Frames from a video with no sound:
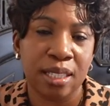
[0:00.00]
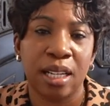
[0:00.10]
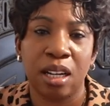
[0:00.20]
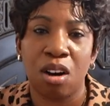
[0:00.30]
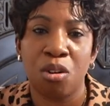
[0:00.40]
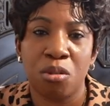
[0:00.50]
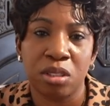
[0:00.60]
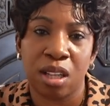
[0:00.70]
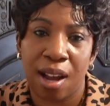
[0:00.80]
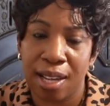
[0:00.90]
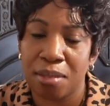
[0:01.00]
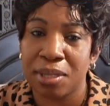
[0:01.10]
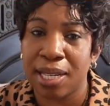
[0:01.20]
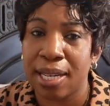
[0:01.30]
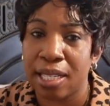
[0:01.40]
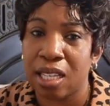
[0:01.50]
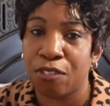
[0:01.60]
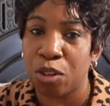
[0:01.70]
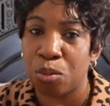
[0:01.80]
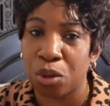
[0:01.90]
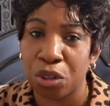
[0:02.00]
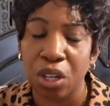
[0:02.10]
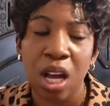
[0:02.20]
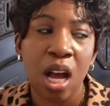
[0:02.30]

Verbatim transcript: that it holds the items that I need for work